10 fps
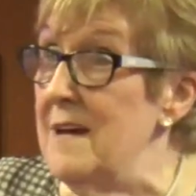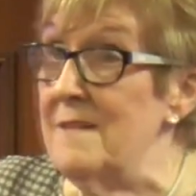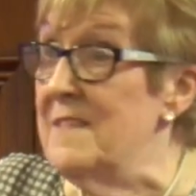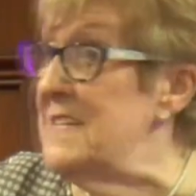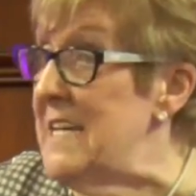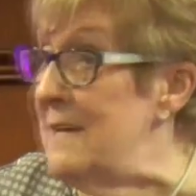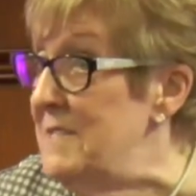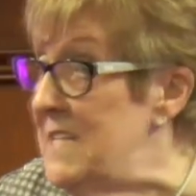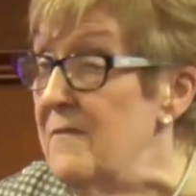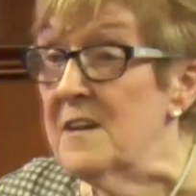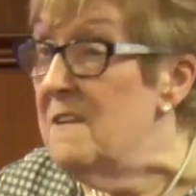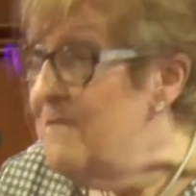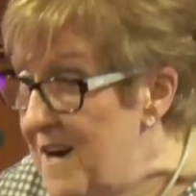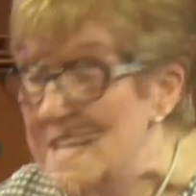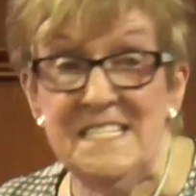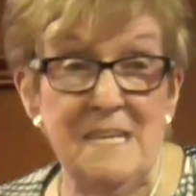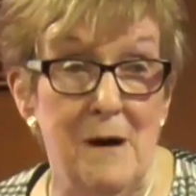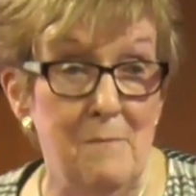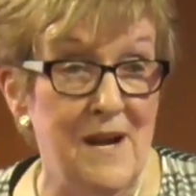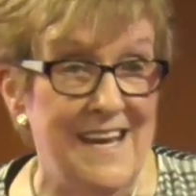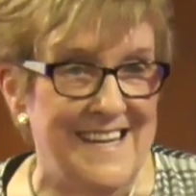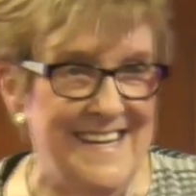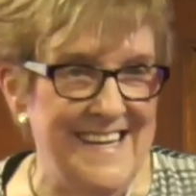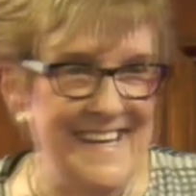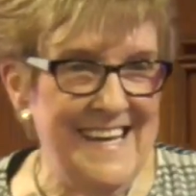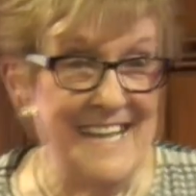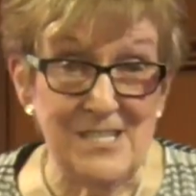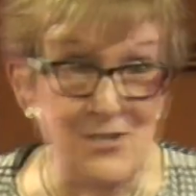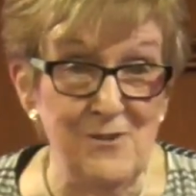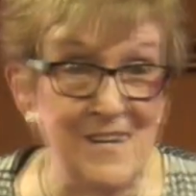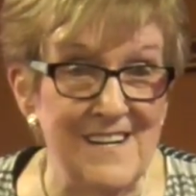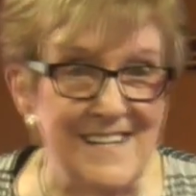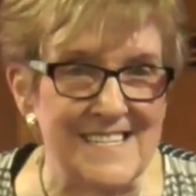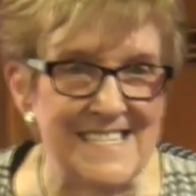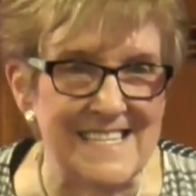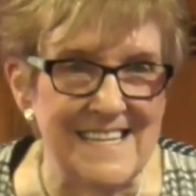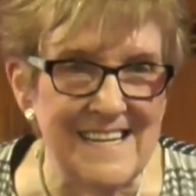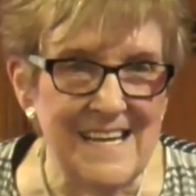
David had the very same upbringing as the two girls.